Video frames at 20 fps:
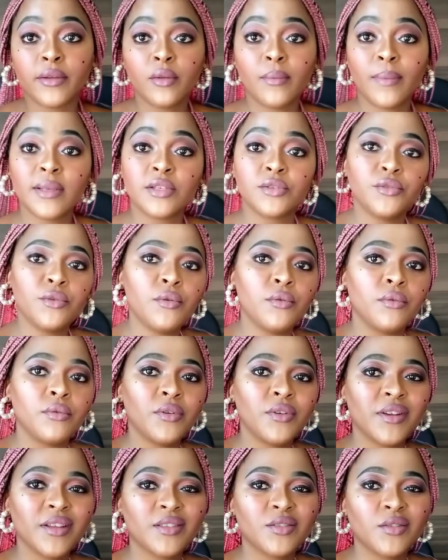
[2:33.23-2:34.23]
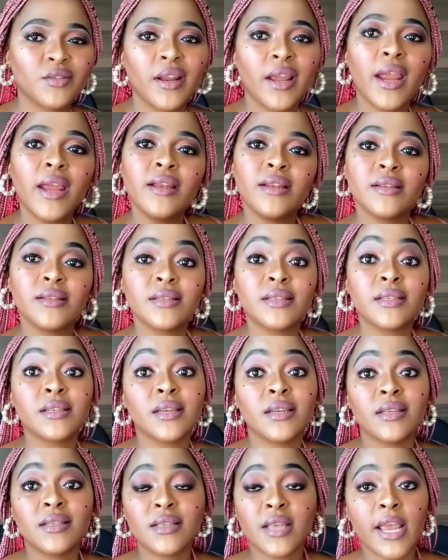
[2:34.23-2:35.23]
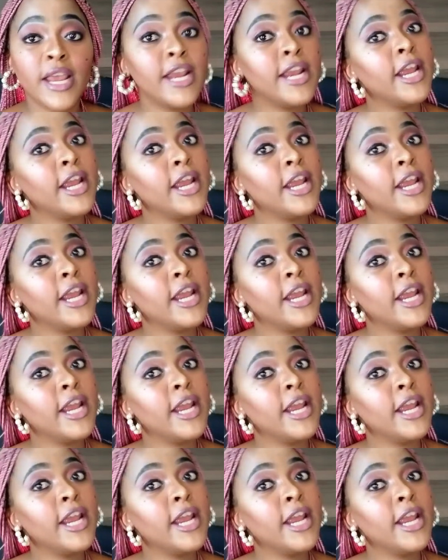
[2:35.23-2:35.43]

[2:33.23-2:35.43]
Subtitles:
you must know, oh, it's gonna end in tears.